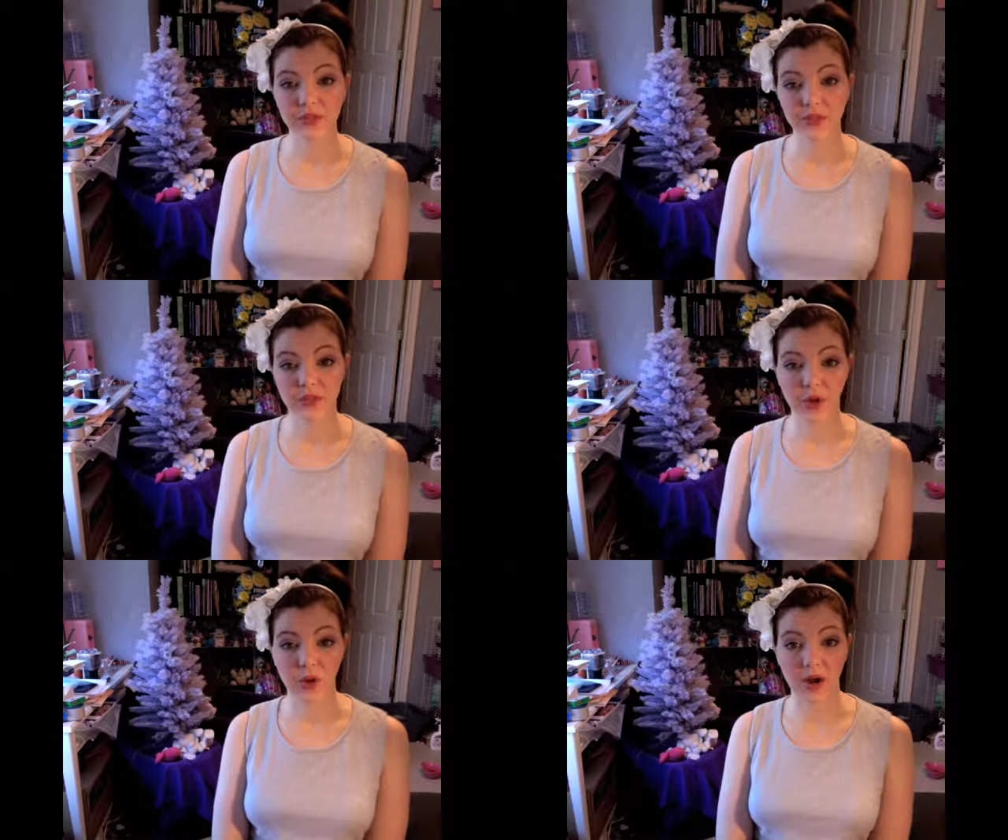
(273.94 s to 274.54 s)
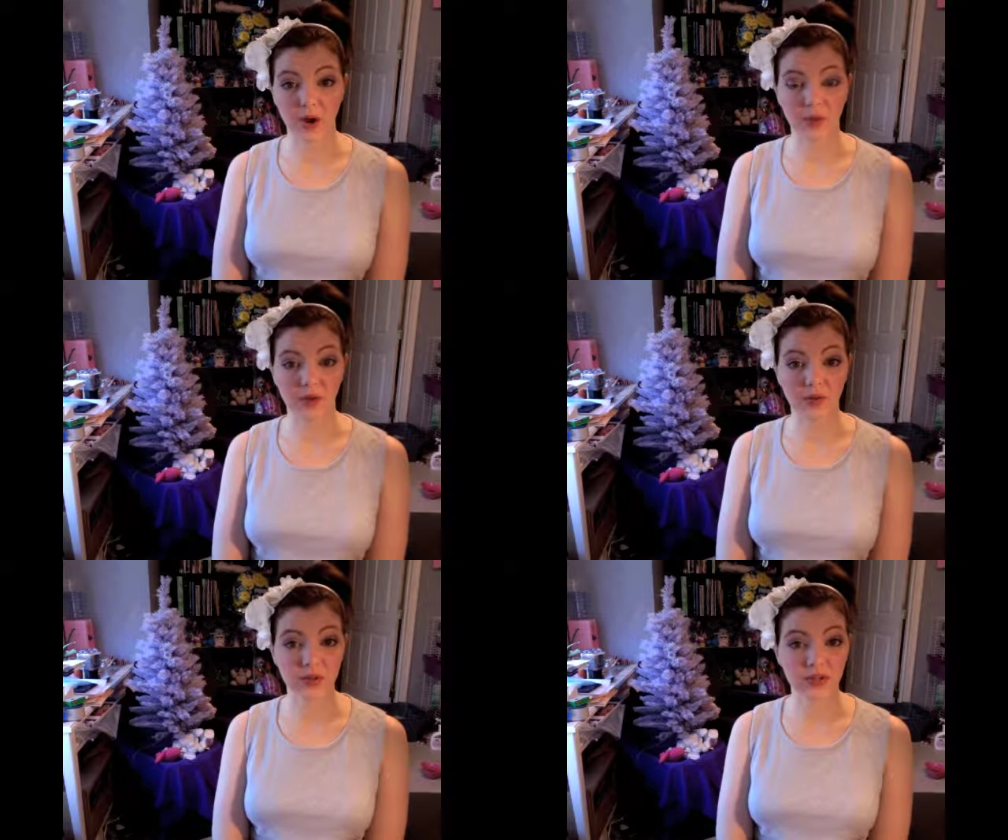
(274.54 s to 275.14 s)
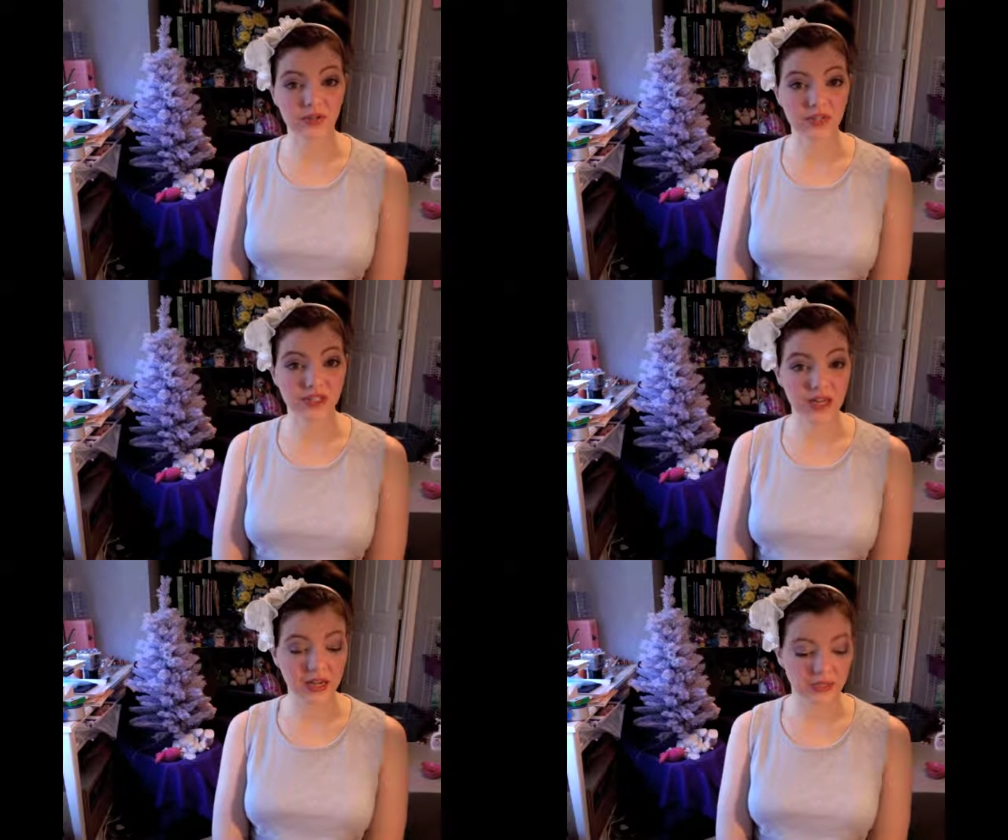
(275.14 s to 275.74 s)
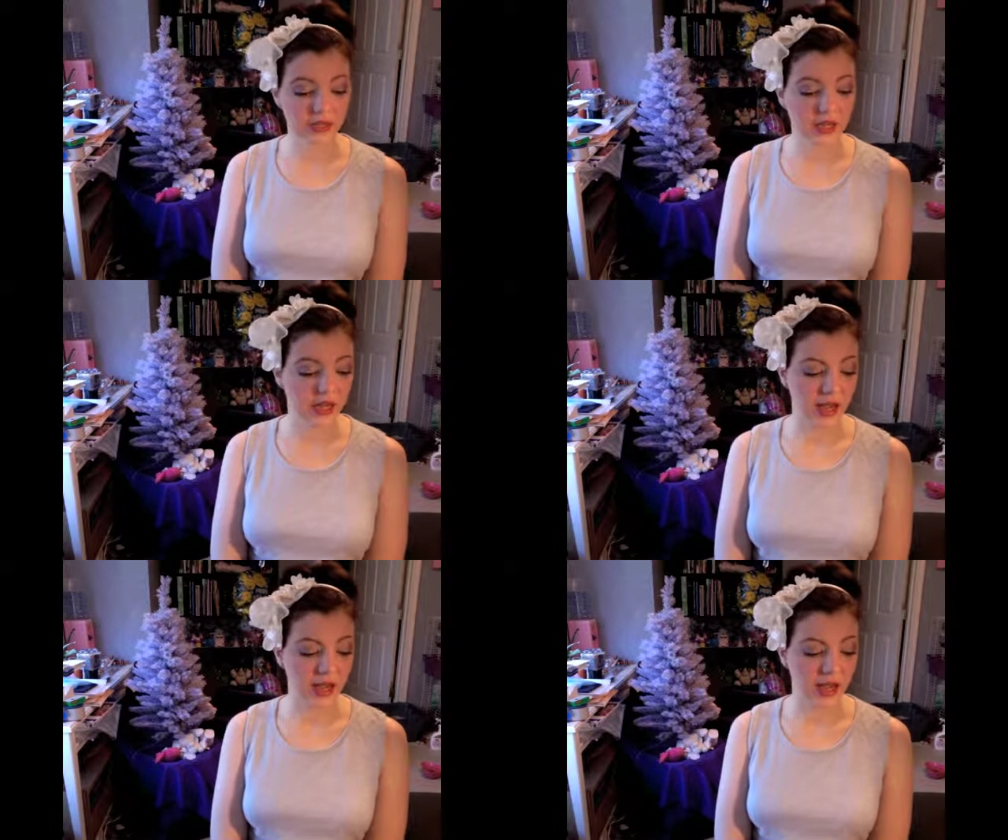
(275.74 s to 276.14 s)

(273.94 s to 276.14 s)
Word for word: So I hope everyone understands.